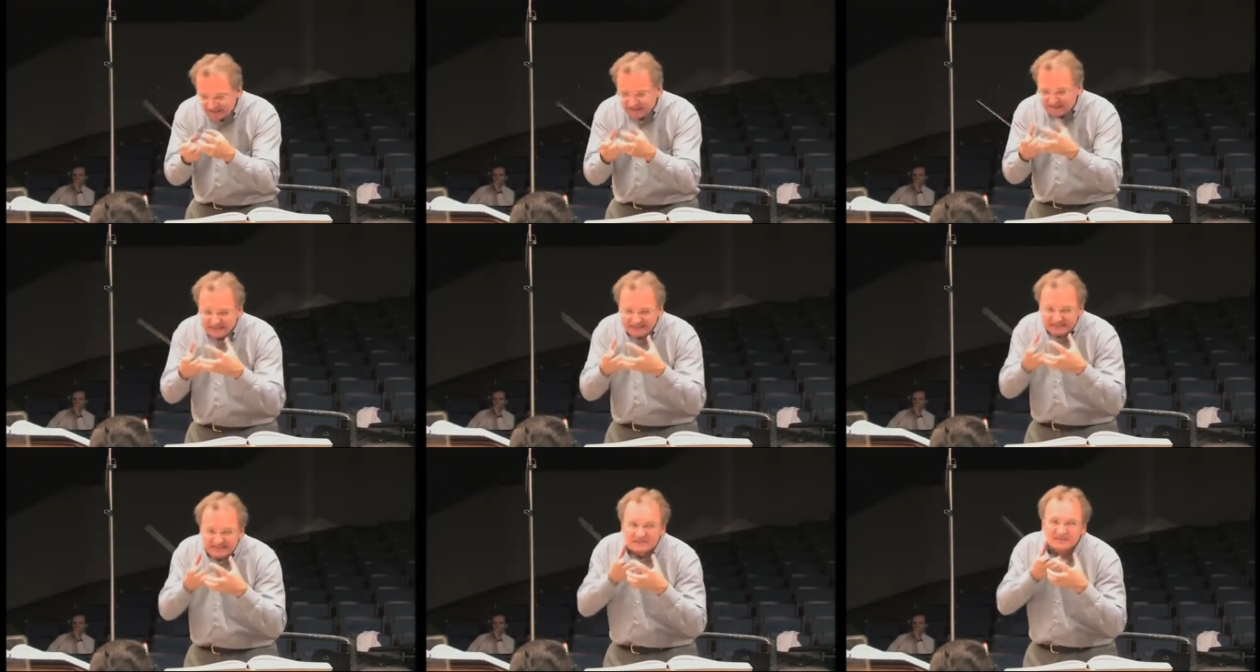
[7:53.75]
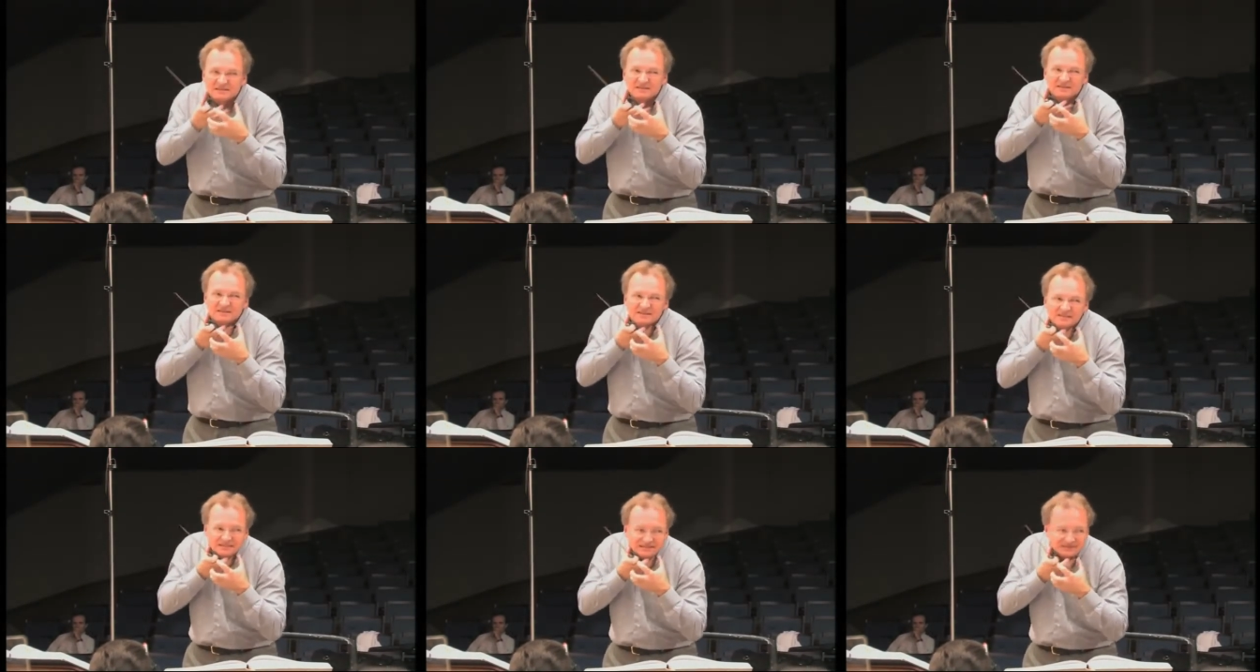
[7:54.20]
As one
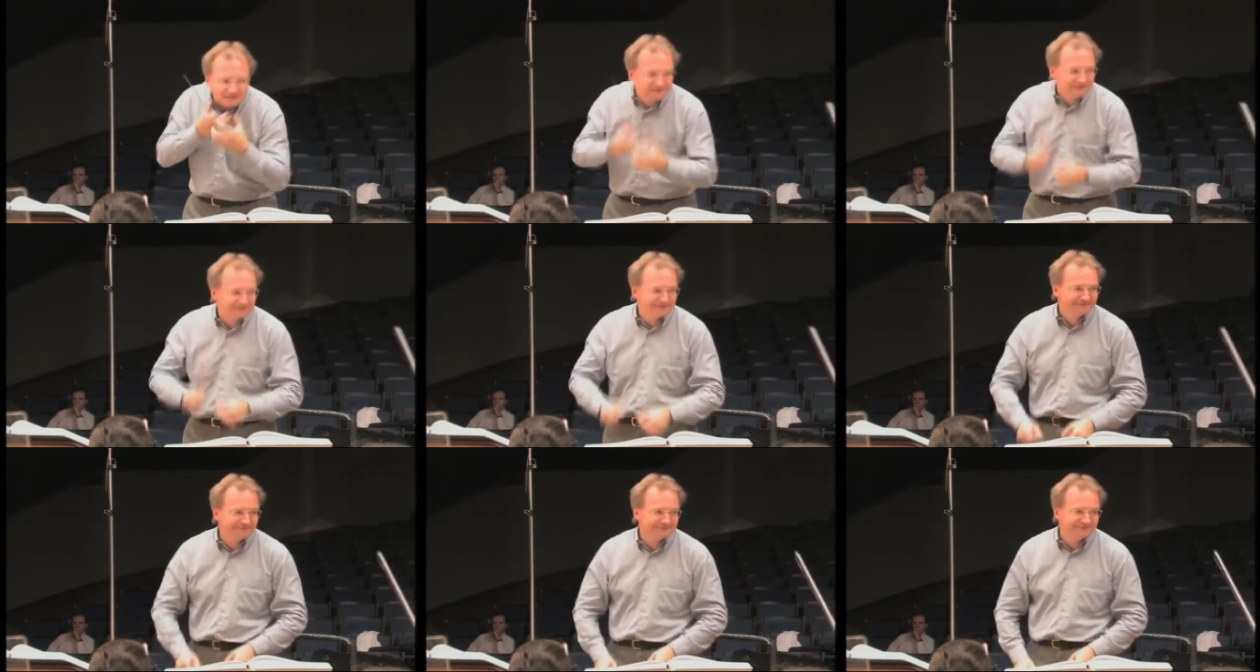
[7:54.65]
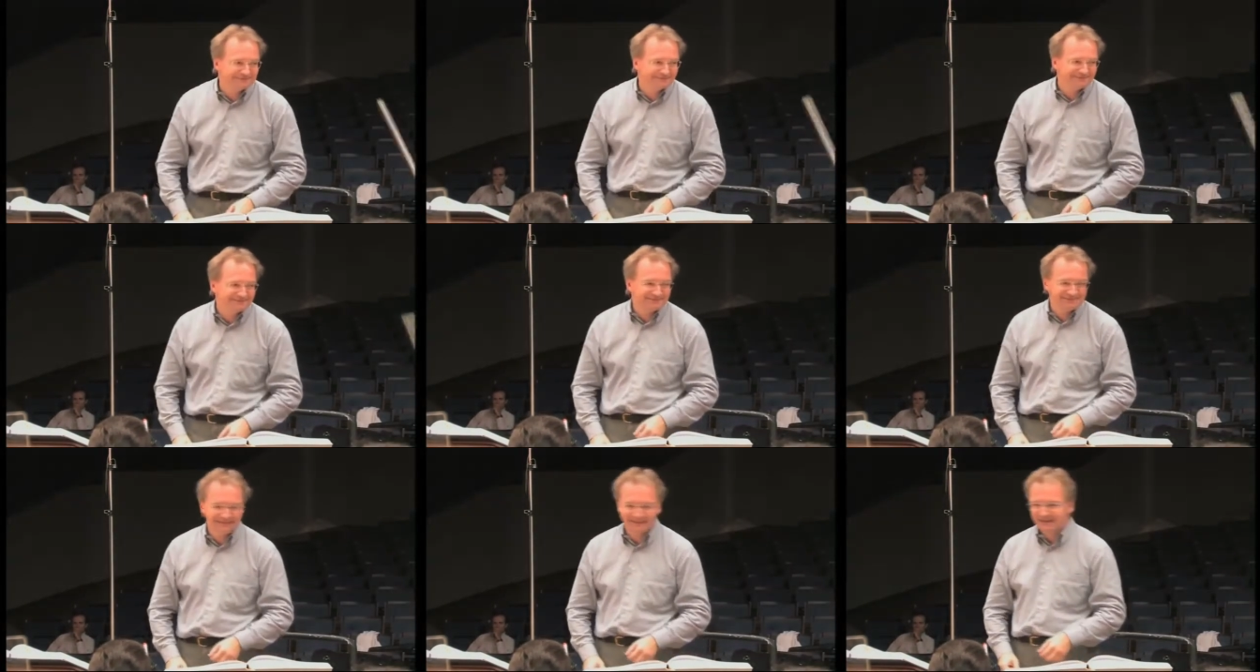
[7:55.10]
critic writes,
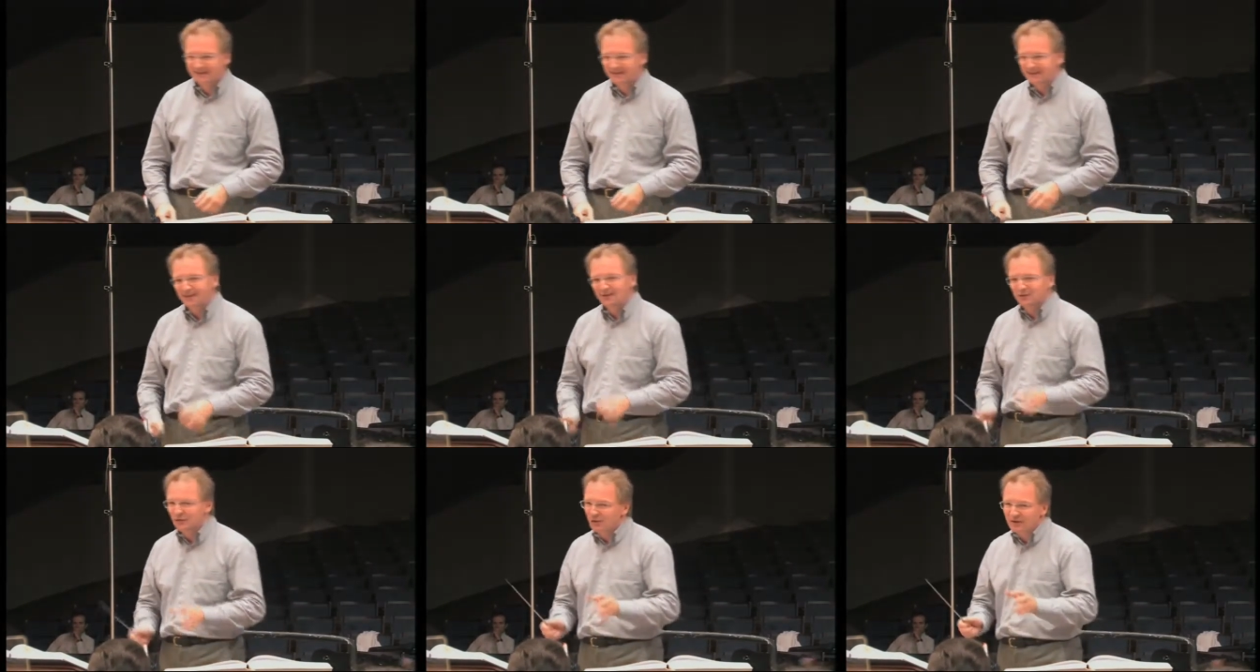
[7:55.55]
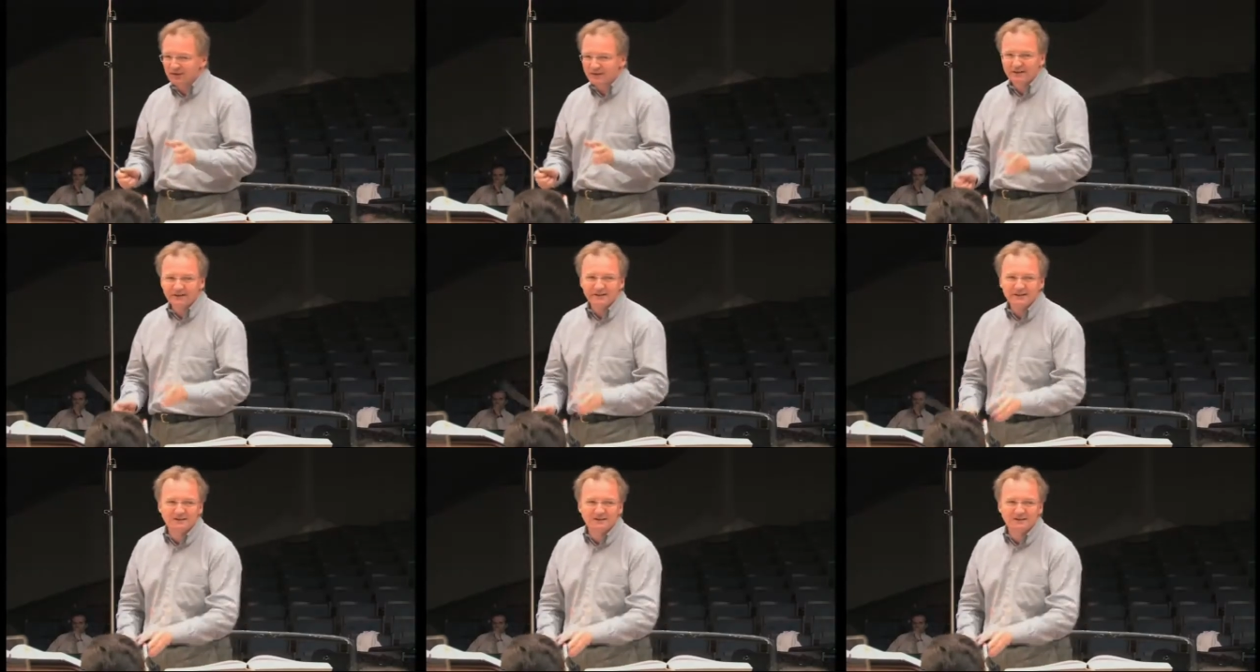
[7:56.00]
he is able to